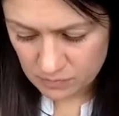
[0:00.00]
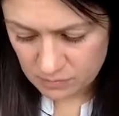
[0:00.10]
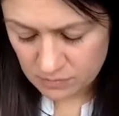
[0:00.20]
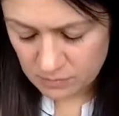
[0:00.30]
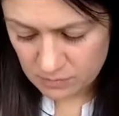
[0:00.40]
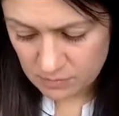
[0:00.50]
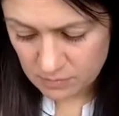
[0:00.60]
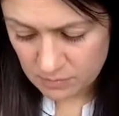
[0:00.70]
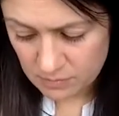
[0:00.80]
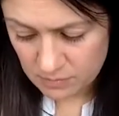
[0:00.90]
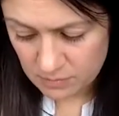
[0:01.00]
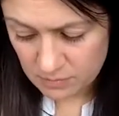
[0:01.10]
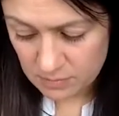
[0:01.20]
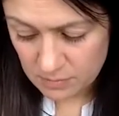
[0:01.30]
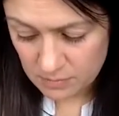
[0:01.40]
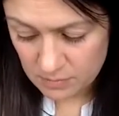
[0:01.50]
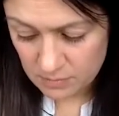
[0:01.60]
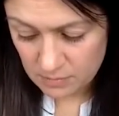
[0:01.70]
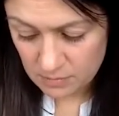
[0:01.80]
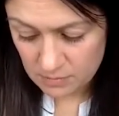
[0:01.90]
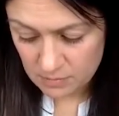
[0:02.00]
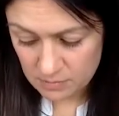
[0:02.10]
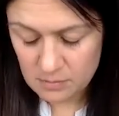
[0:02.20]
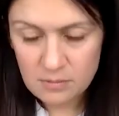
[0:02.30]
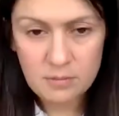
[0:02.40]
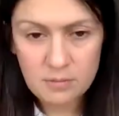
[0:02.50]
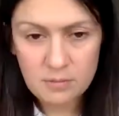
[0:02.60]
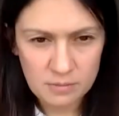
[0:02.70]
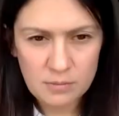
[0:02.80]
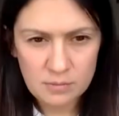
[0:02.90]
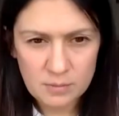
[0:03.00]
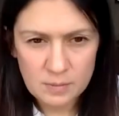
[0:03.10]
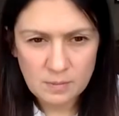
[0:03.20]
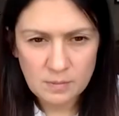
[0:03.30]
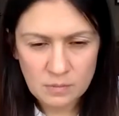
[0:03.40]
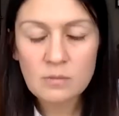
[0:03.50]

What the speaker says: The person shown says nothing.